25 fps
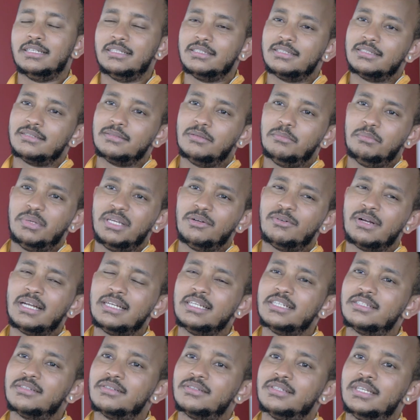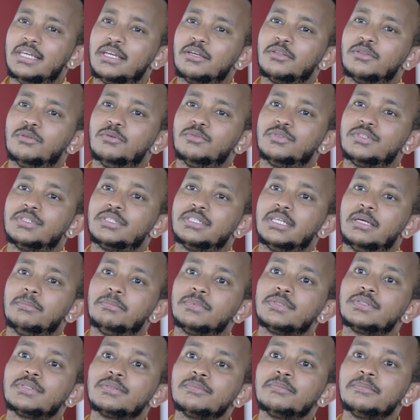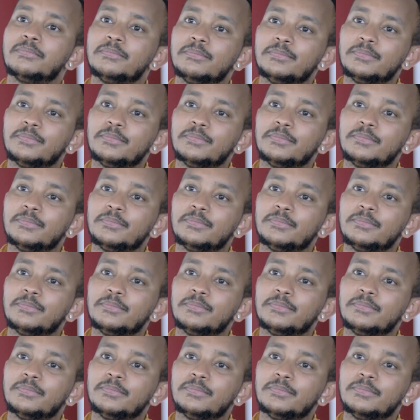And be ready to take those steps.